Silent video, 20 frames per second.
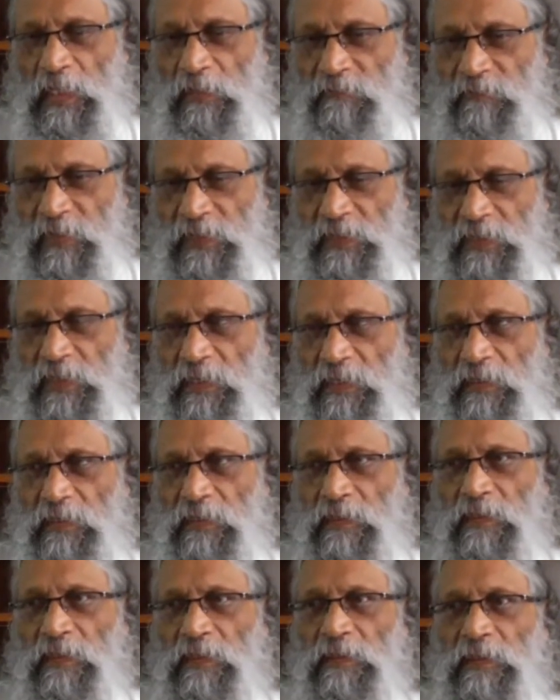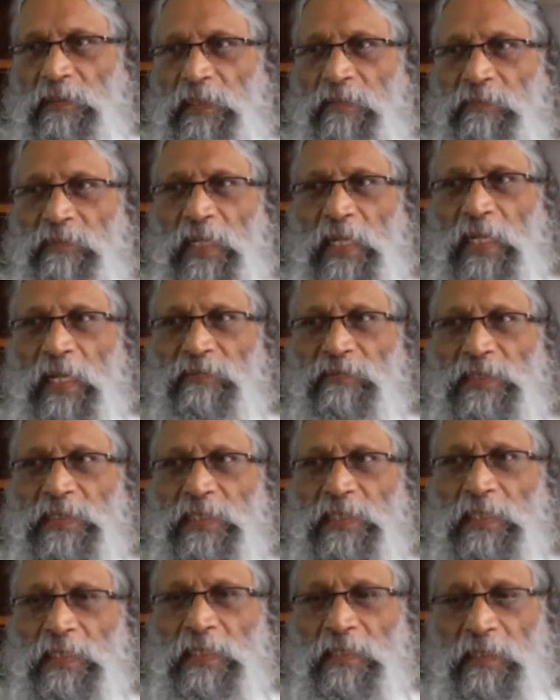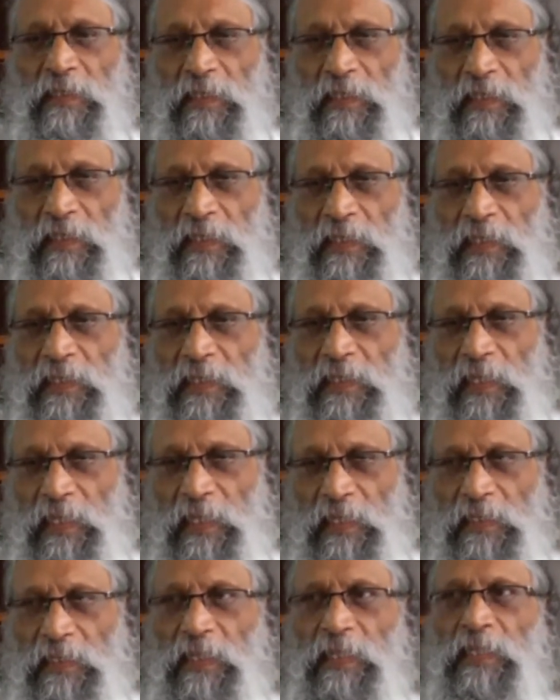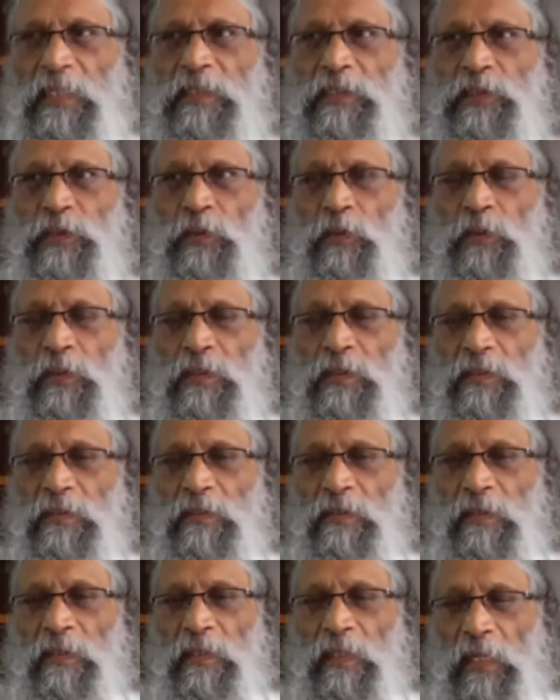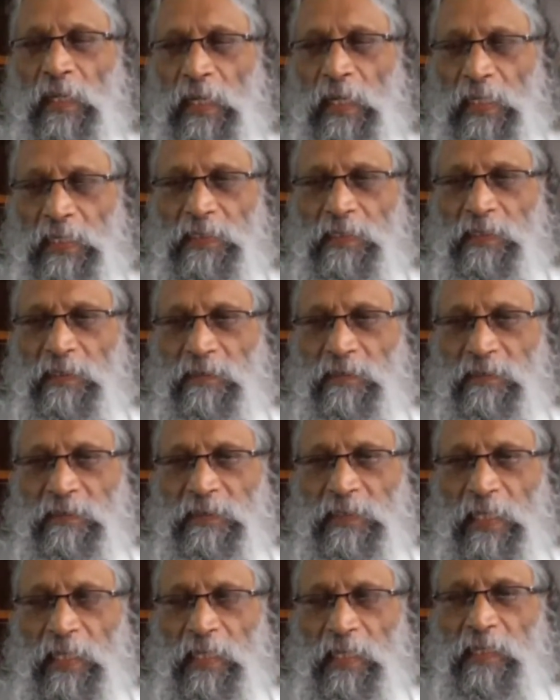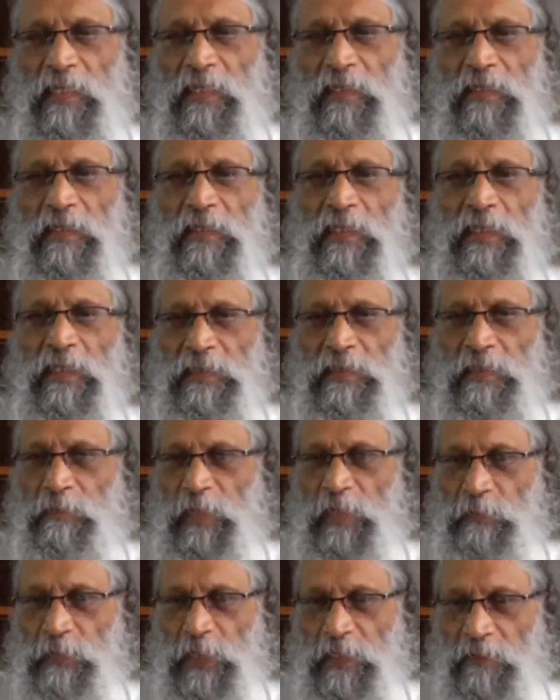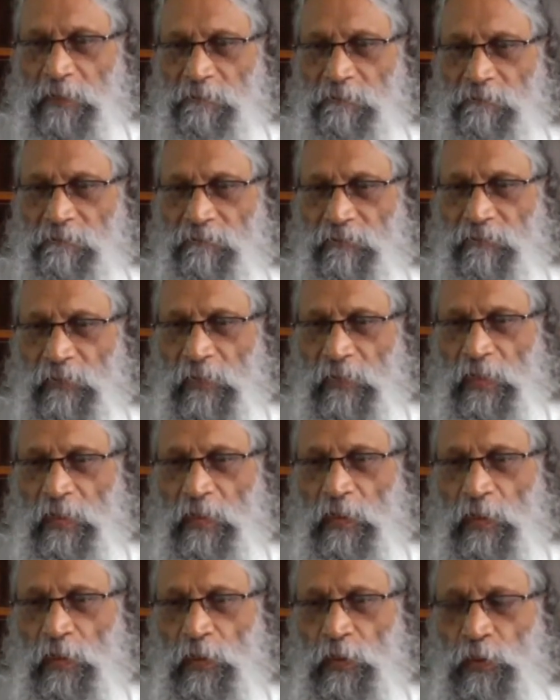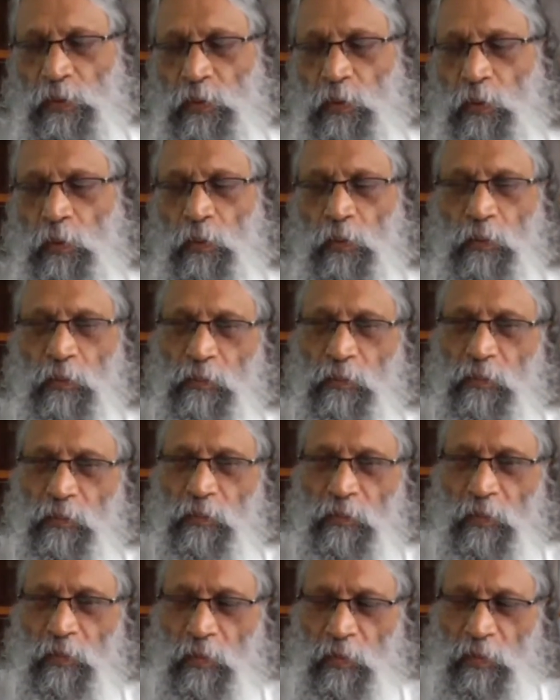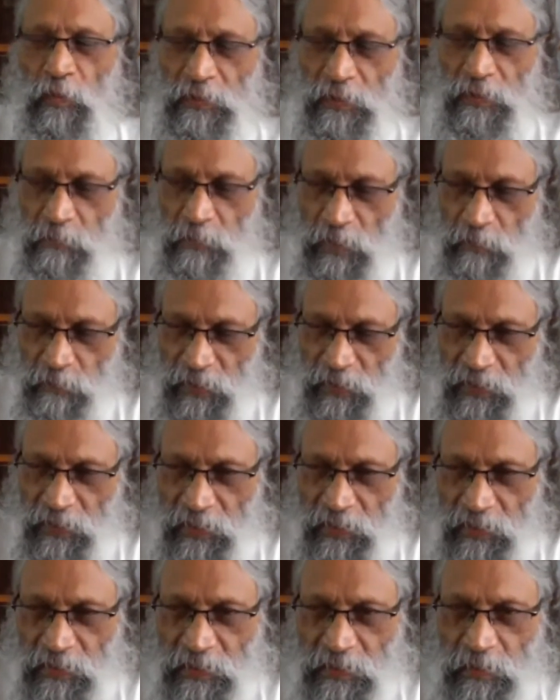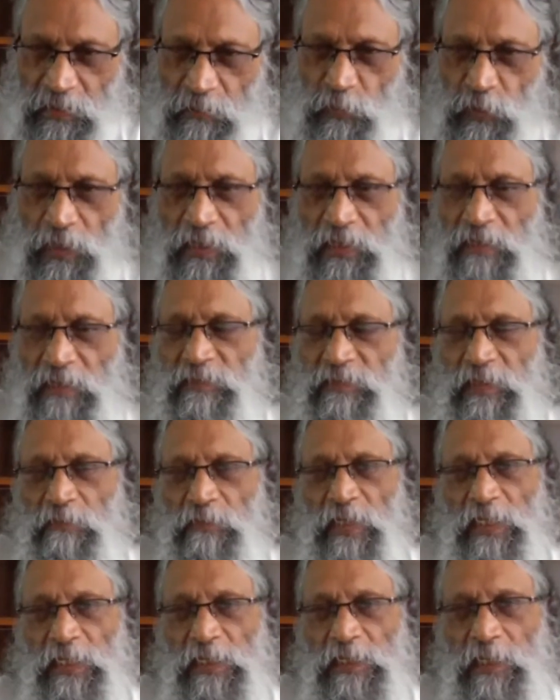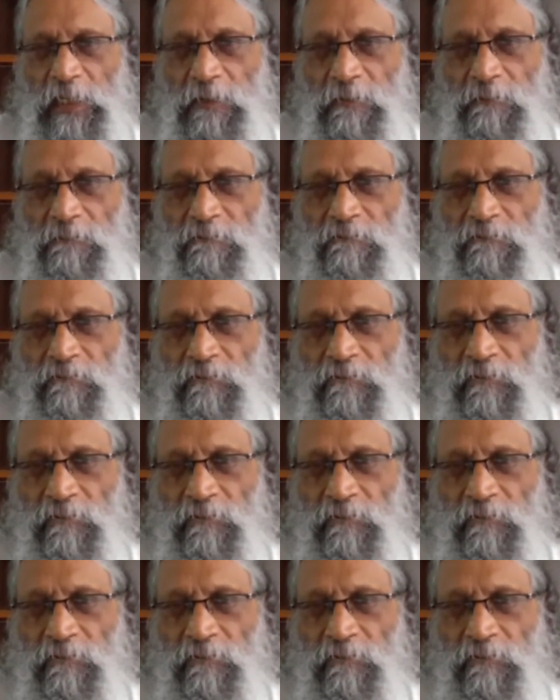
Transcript: Everything that we have seen, heard, and understood are there in the memory. So the memory gets stimulant of some reason.